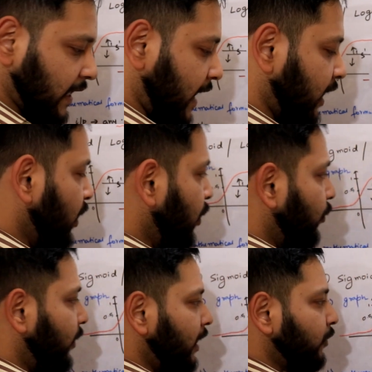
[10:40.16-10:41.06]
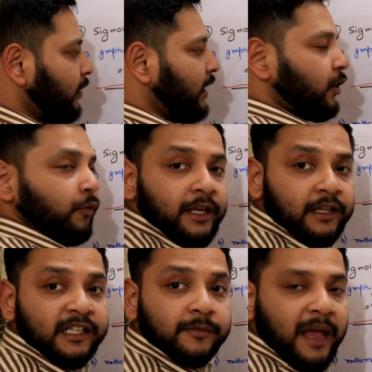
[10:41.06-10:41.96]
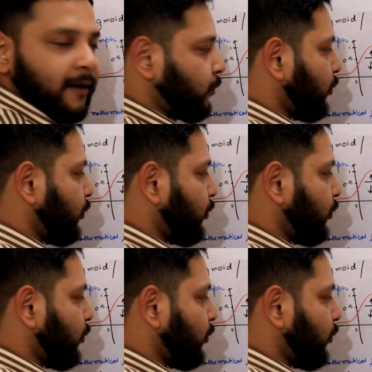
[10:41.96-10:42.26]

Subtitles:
that when we are doing this back